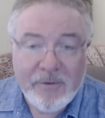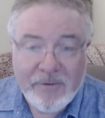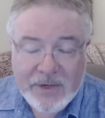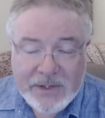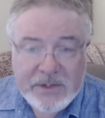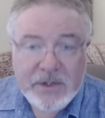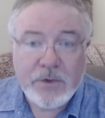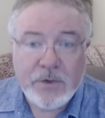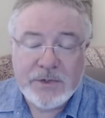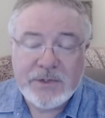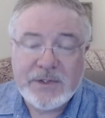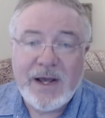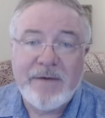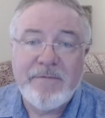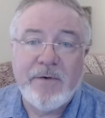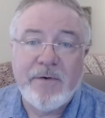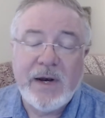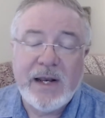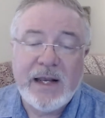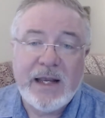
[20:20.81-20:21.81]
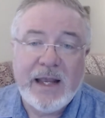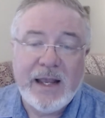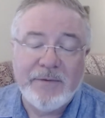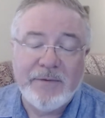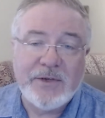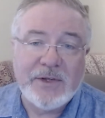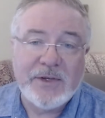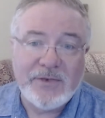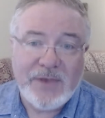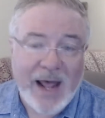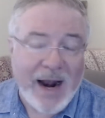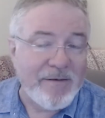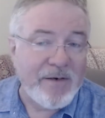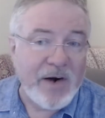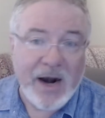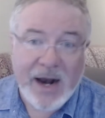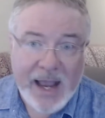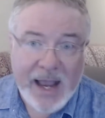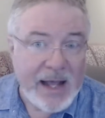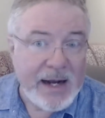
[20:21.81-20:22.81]
physical suffering gets us out of
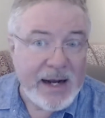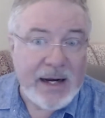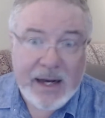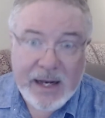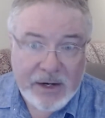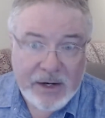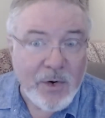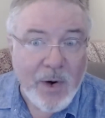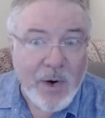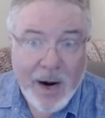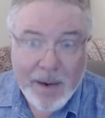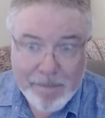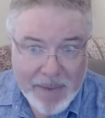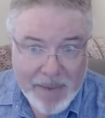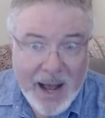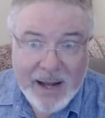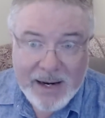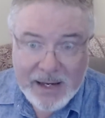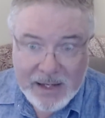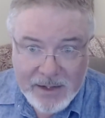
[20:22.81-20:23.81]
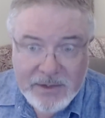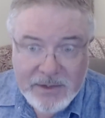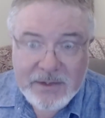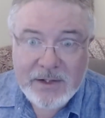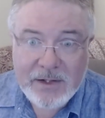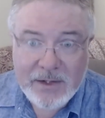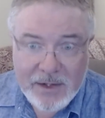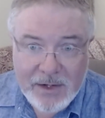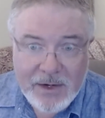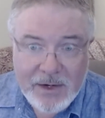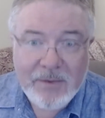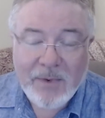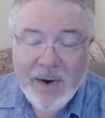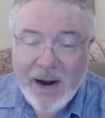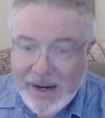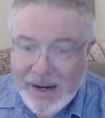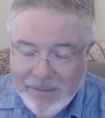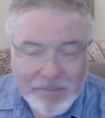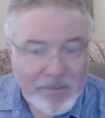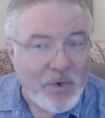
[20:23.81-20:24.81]
our head and into our bodies,
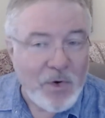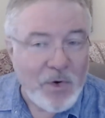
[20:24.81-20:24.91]
right?